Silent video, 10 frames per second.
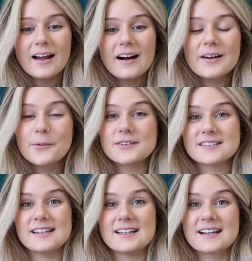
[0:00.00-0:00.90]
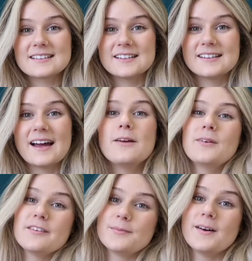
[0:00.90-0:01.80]
I will see you next Sunday
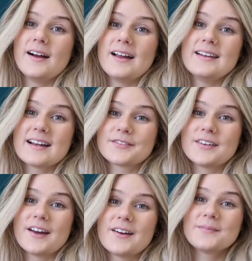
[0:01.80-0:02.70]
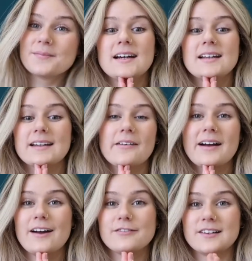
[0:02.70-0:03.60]
with my next video. Now I
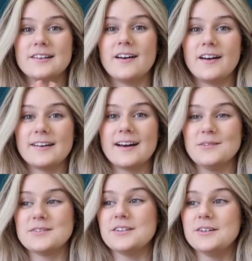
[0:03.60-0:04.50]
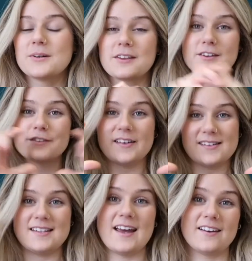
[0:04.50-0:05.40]
have to learn how to do one of those
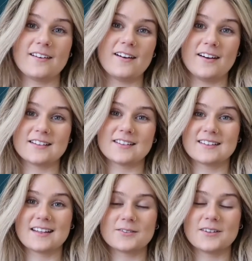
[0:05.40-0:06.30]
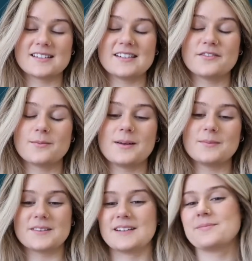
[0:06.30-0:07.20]
fancy end cards, because that's what I see other
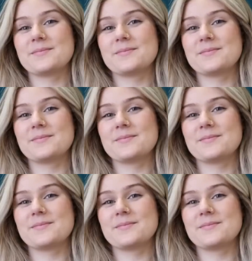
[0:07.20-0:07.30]
people do.